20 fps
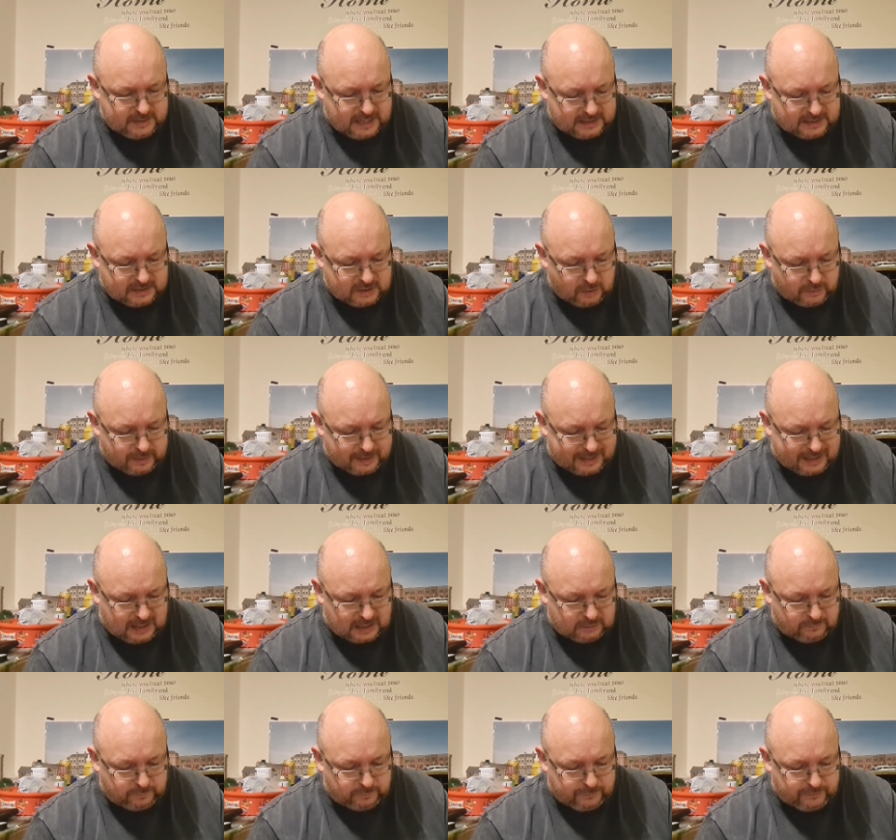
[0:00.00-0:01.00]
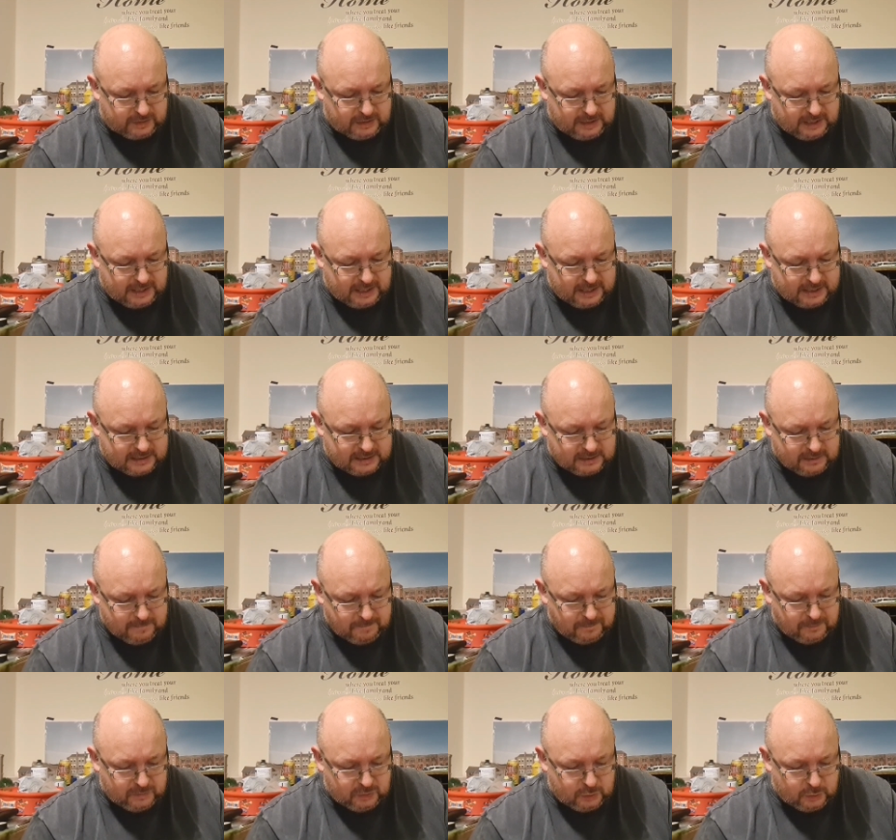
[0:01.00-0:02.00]
tested on the Class 58
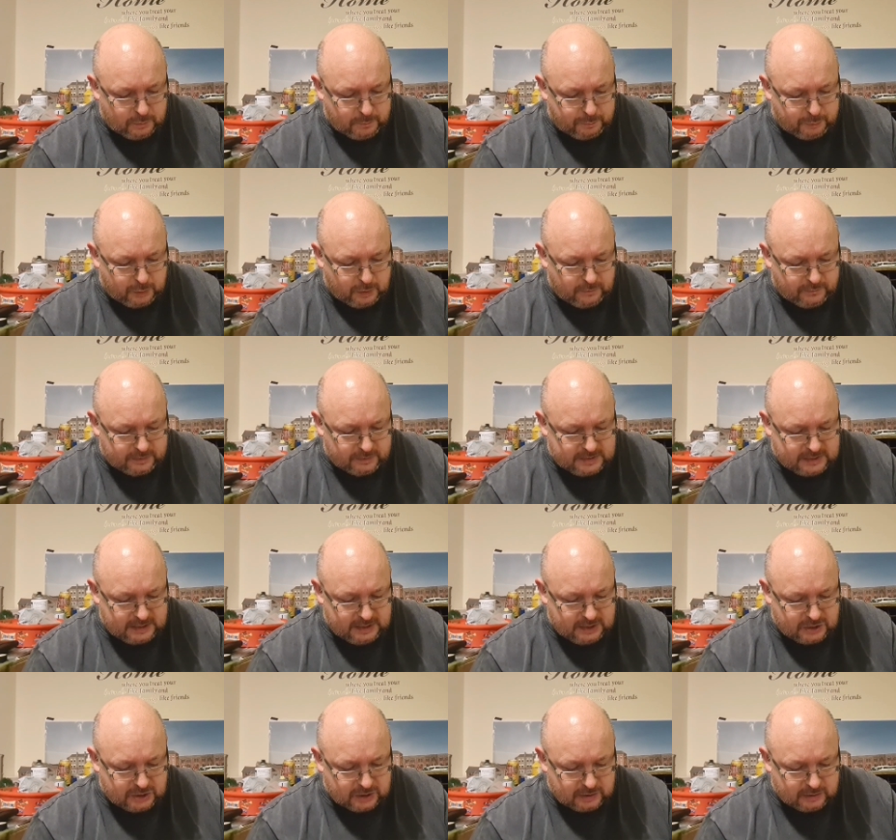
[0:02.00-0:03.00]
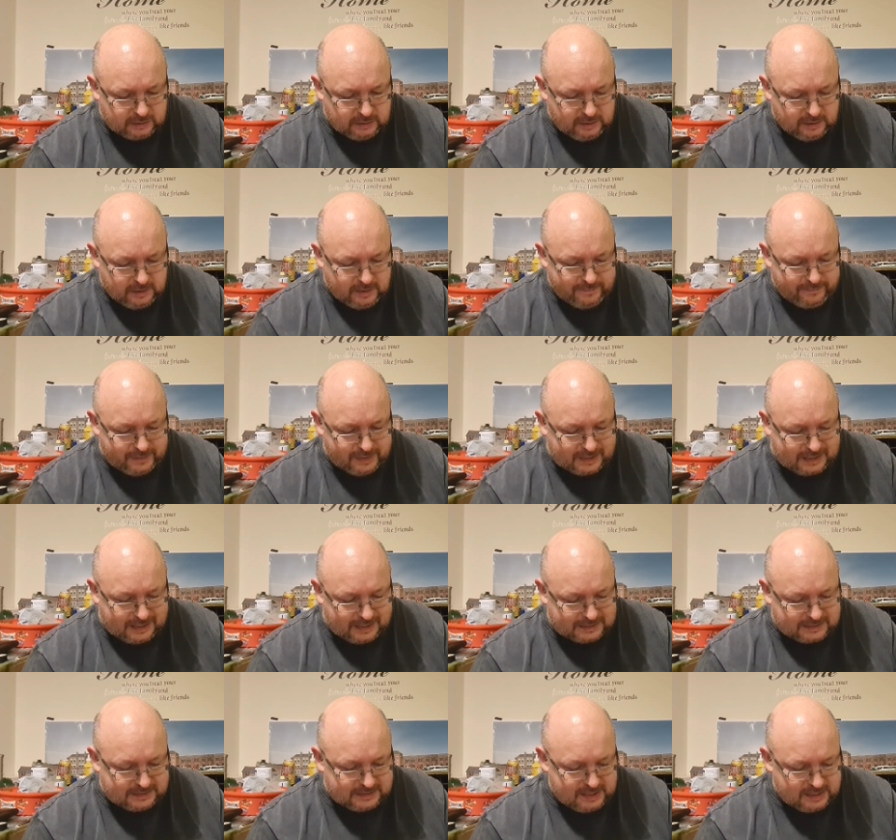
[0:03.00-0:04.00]
to improve adhesion. The
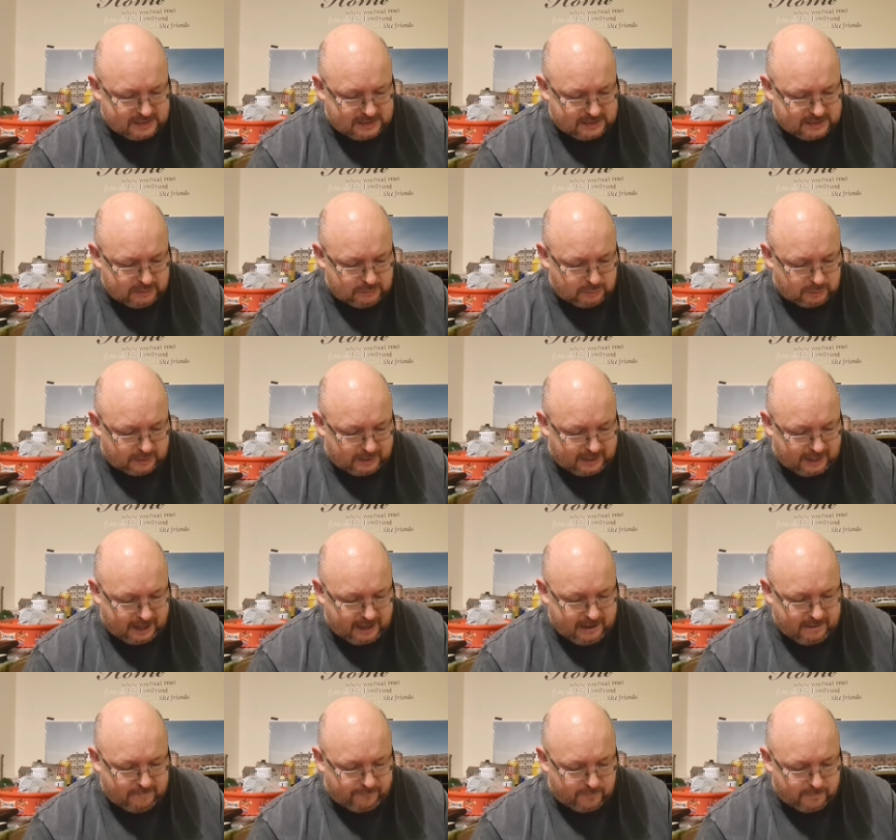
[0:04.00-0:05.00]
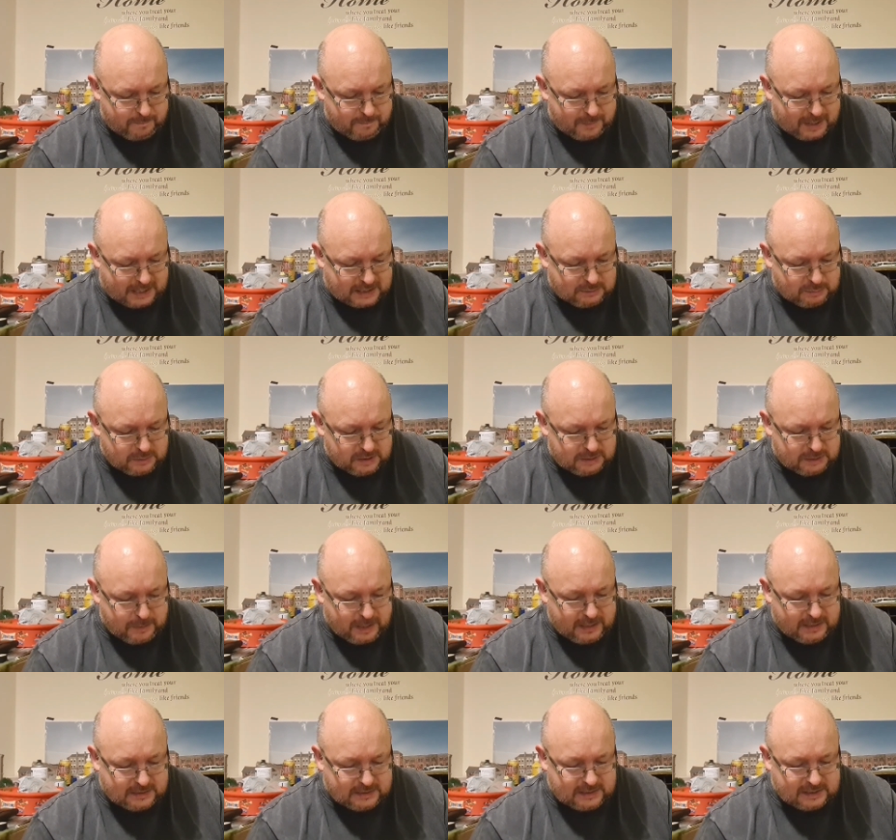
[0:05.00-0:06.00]
Class 60s were geared for maximum
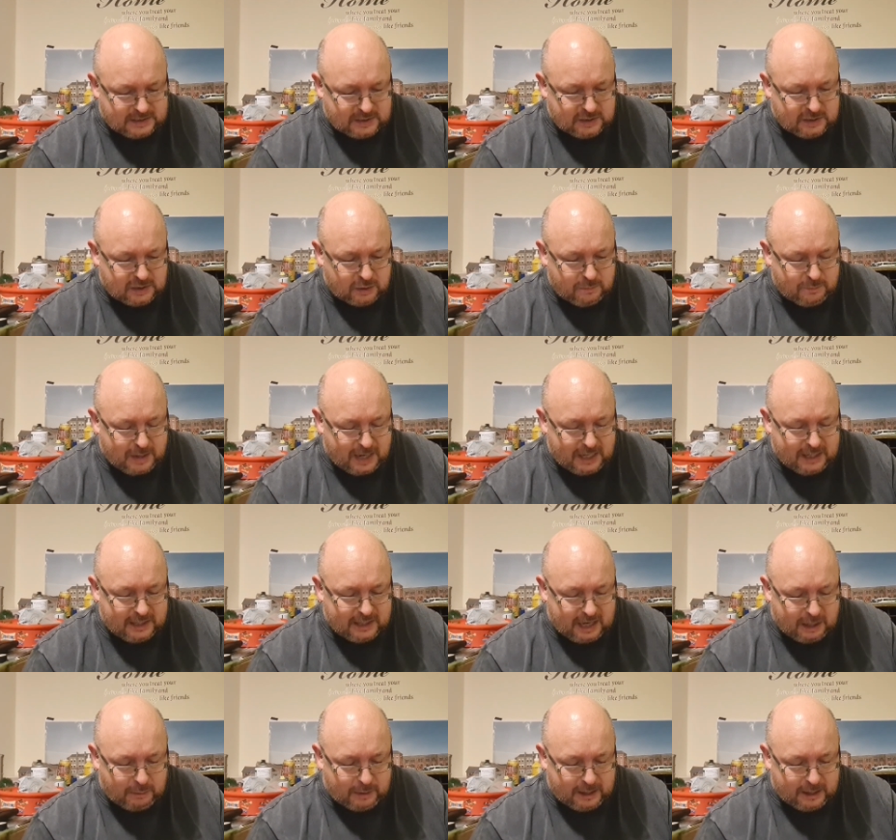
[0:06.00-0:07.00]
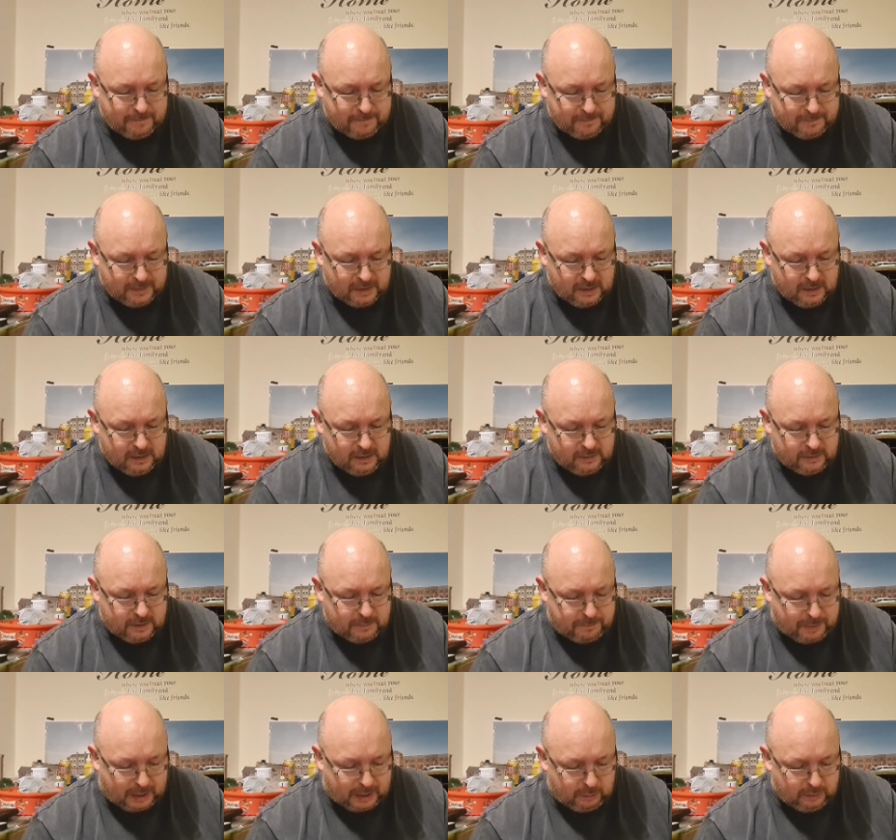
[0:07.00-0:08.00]
speed of 62 miles an hour.
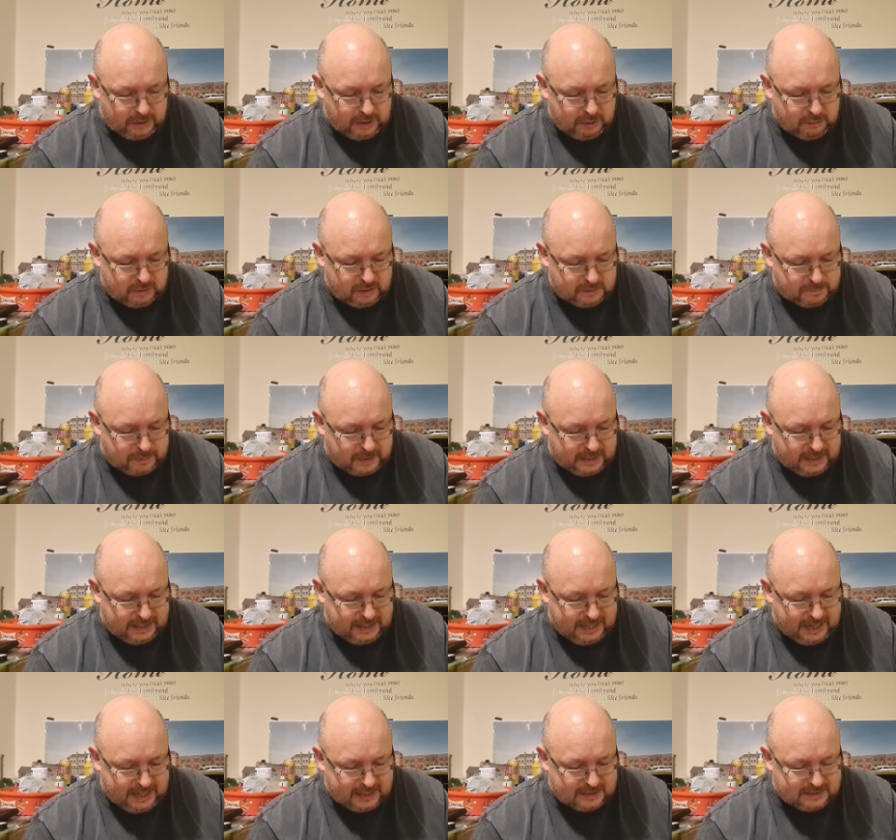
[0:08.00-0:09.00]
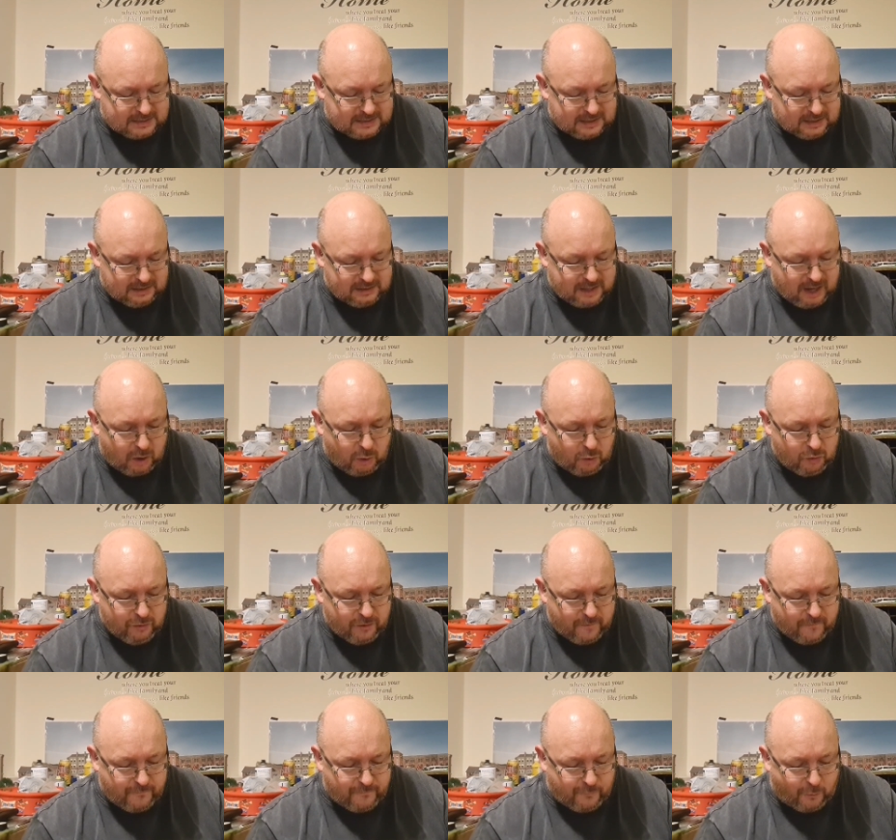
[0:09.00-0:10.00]
The power unit has been an 8-cylinder,
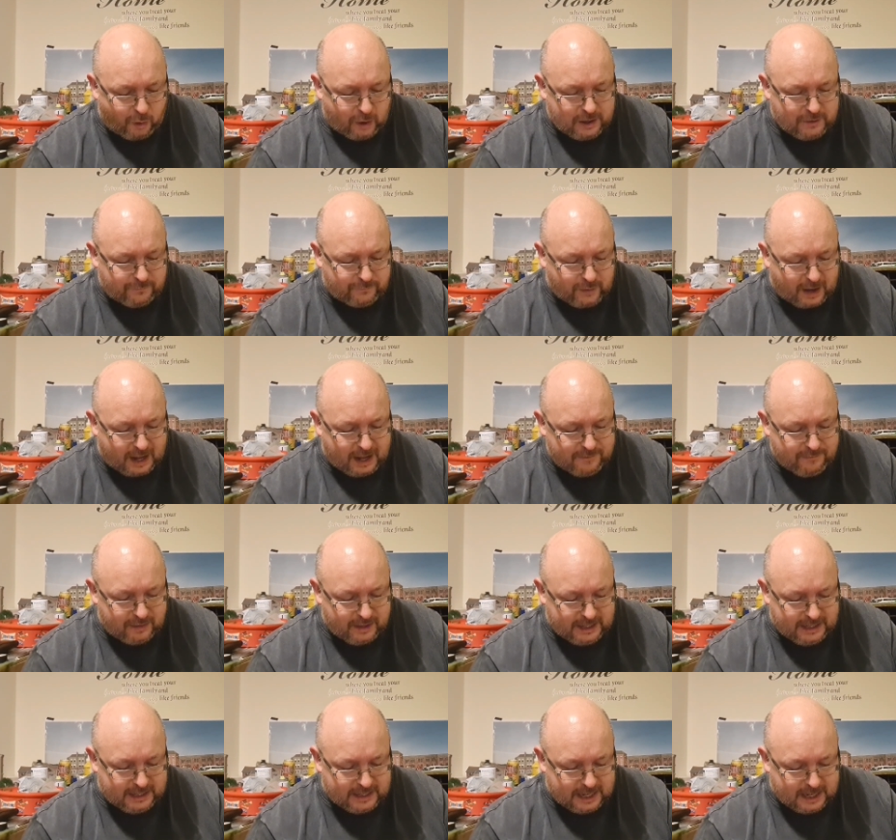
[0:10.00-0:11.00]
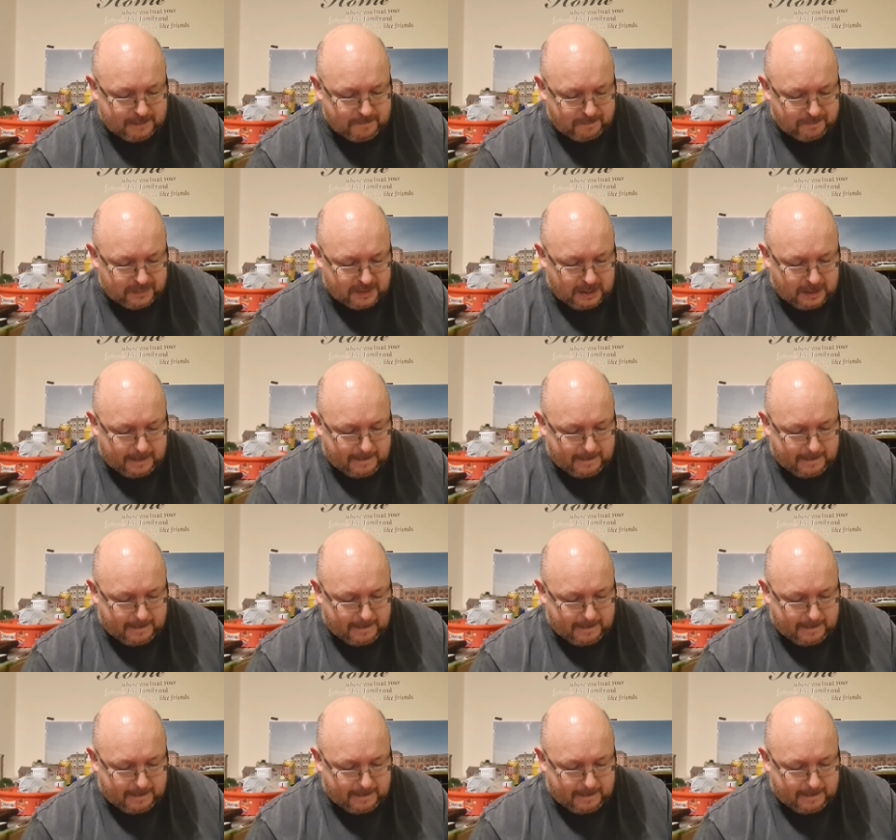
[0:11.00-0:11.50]
145 litre